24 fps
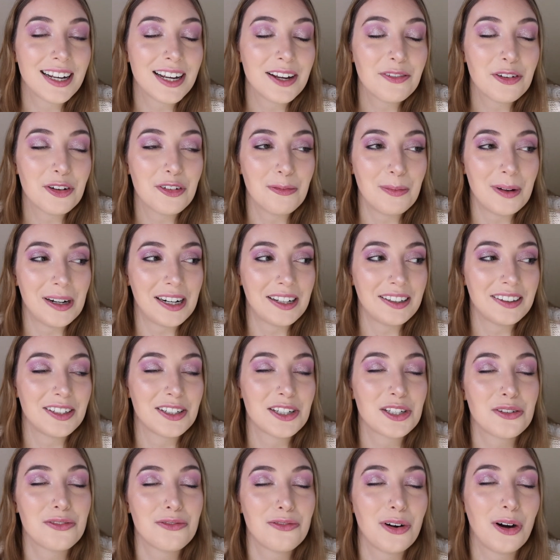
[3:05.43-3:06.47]
If you've made it
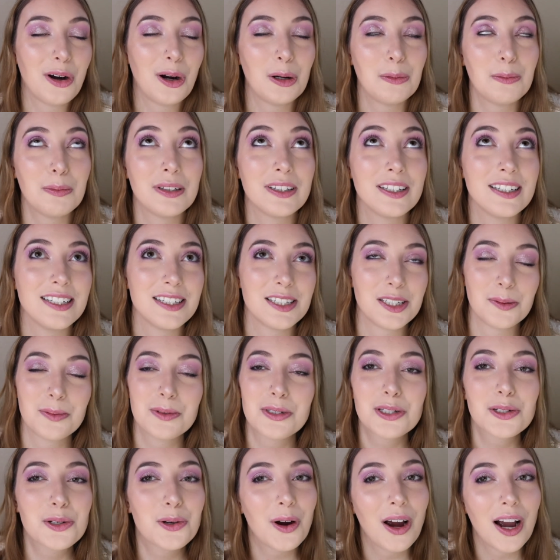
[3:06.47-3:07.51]
this far, please
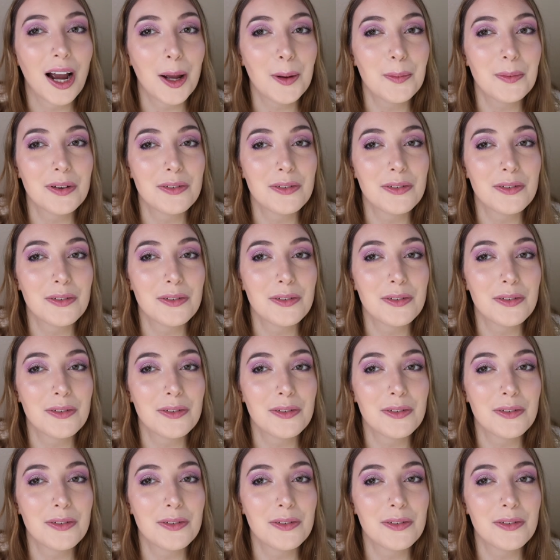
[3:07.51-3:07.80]
subscribe.